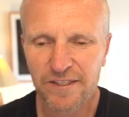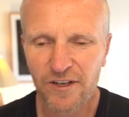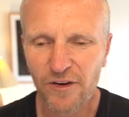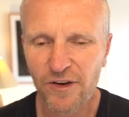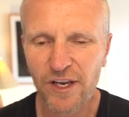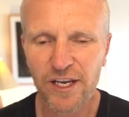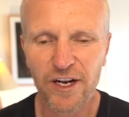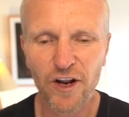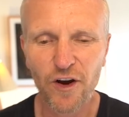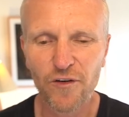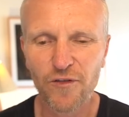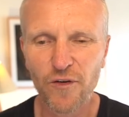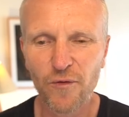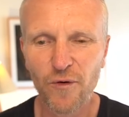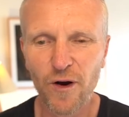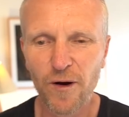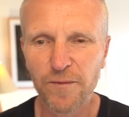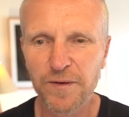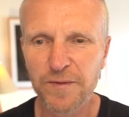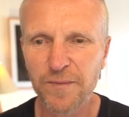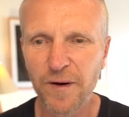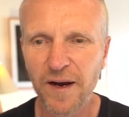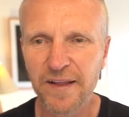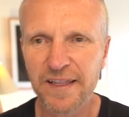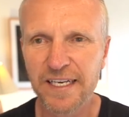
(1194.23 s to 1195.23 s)
Don't get
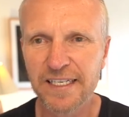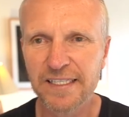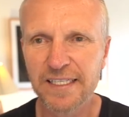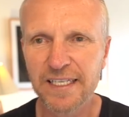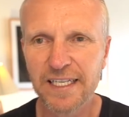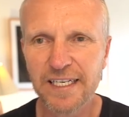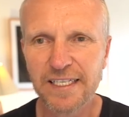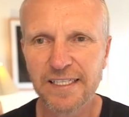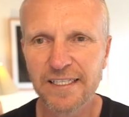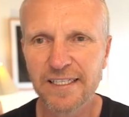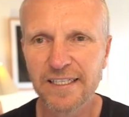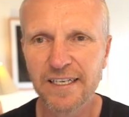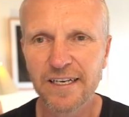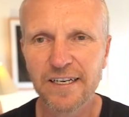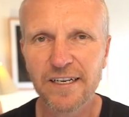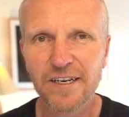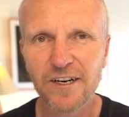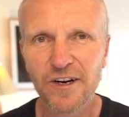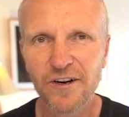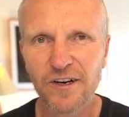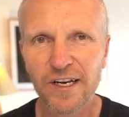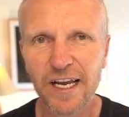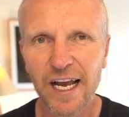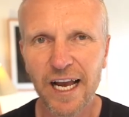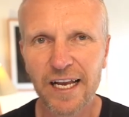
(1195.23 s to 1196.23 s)
overwhelmed by these lists,
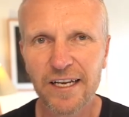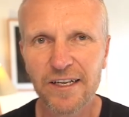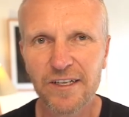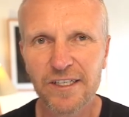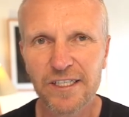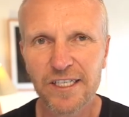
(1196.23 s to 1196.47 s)
okay?